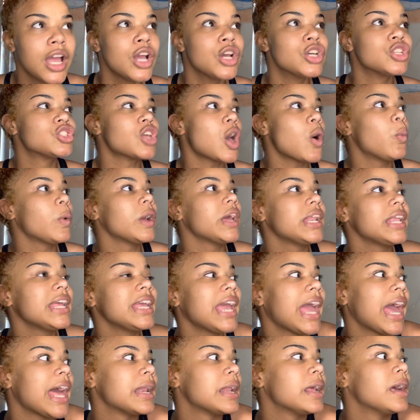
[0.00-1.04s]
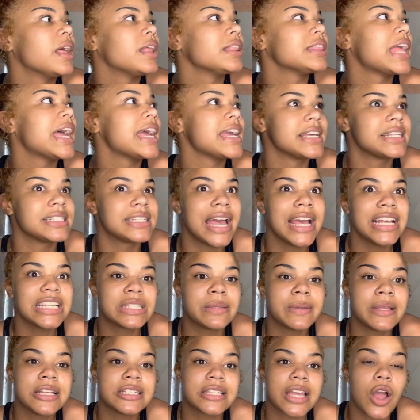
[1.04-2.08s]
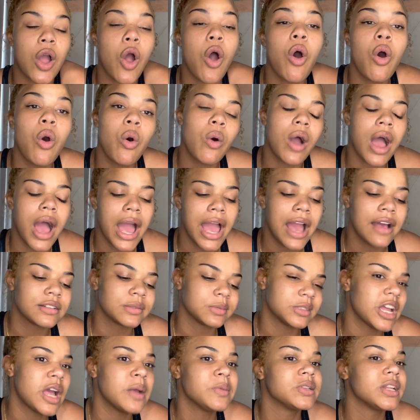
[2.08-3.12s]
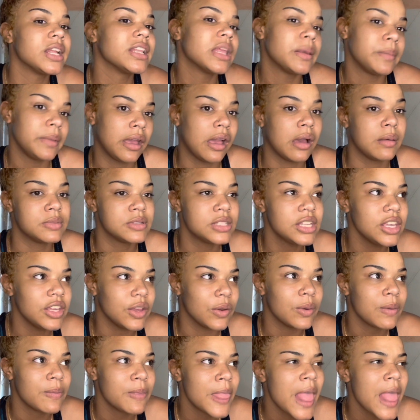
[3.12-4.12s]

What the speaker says: So, when he had, like, texted me, he's like, oh, I have some time today. Let me come see you.